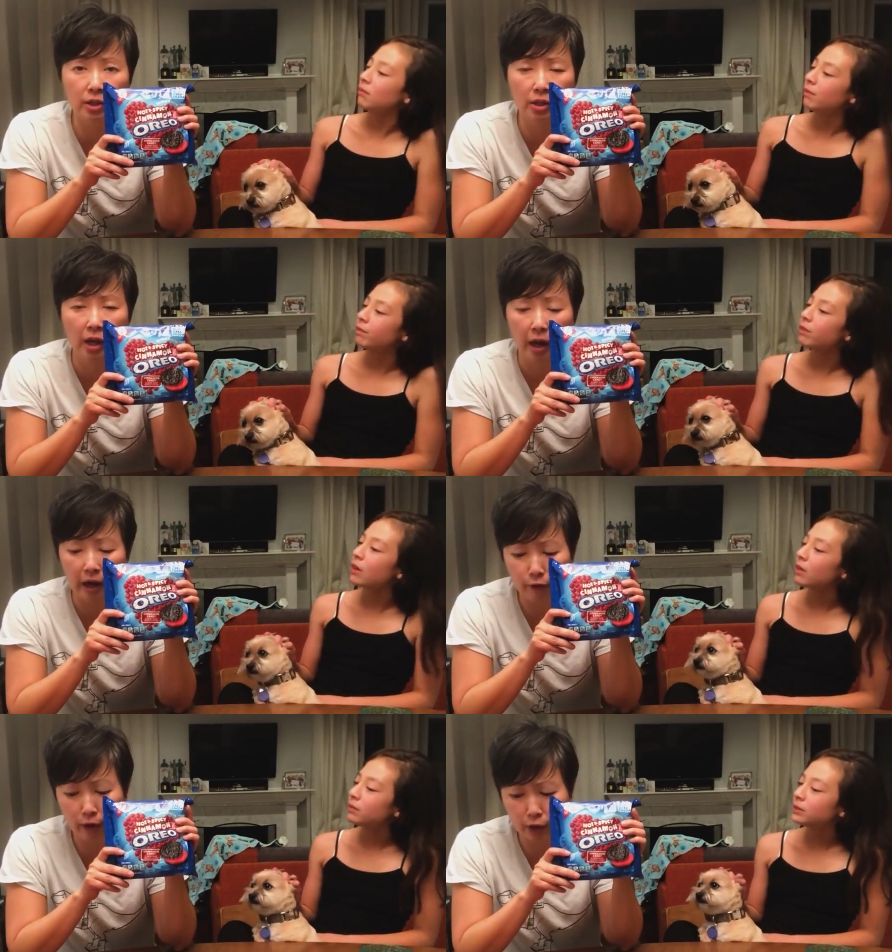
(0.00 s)
Speaker 1: this.
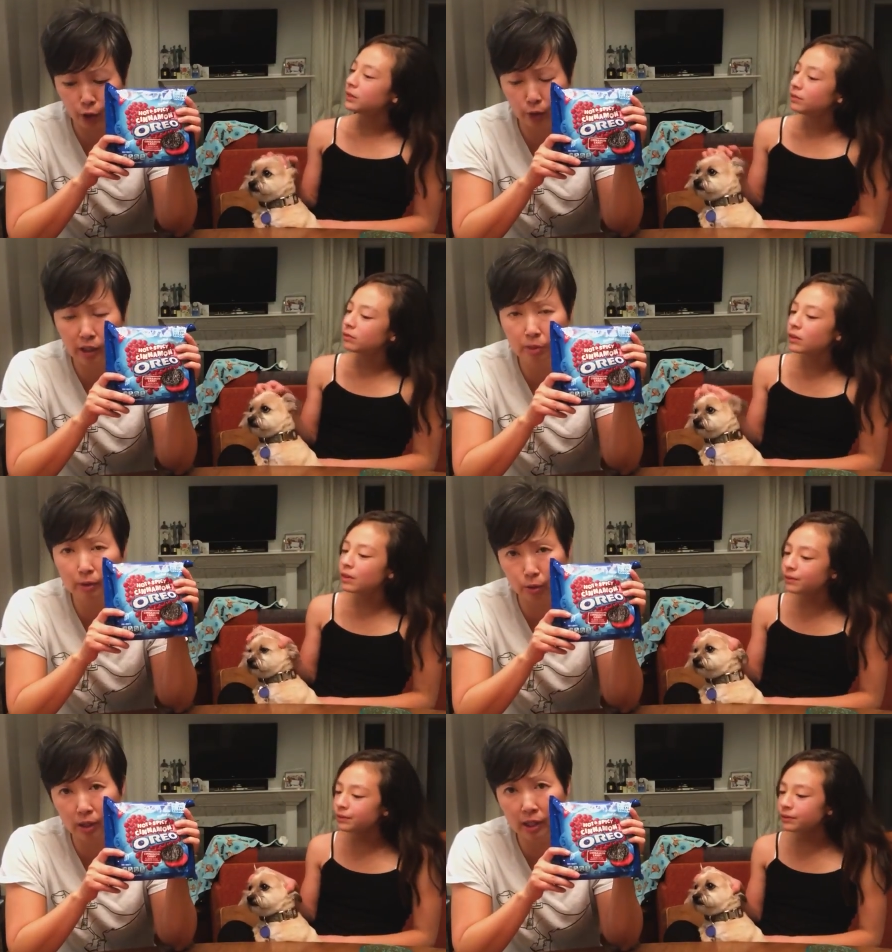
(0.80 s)
And if you had a
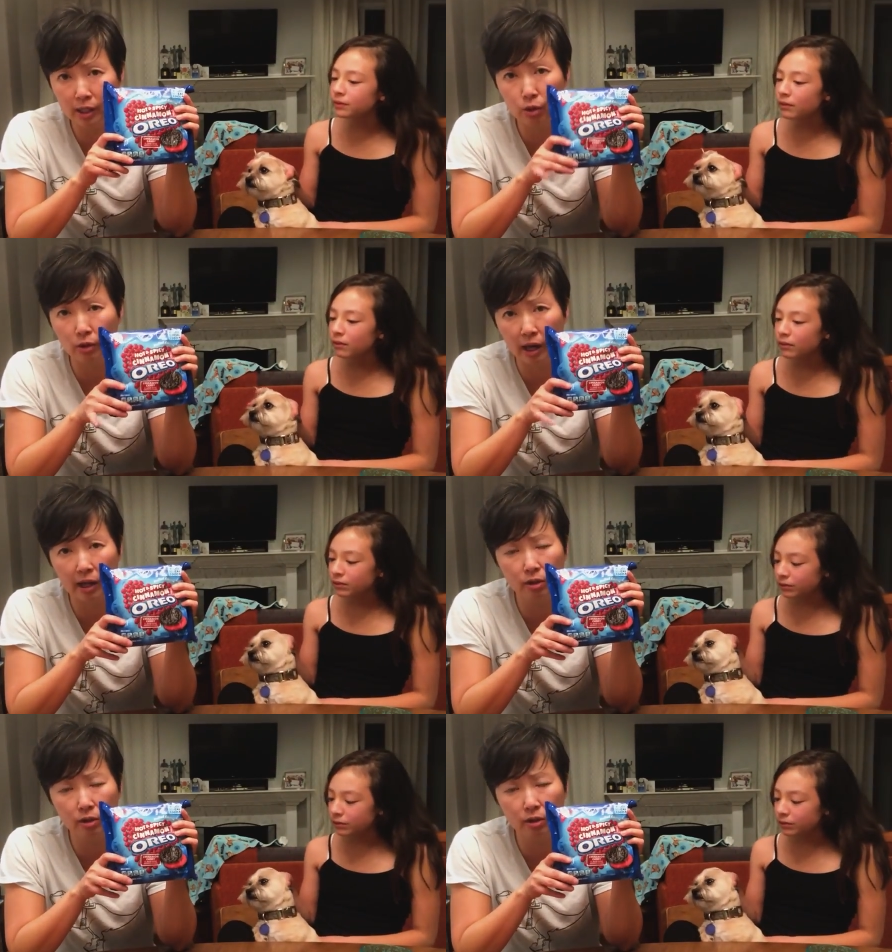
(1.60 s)
choice between this or the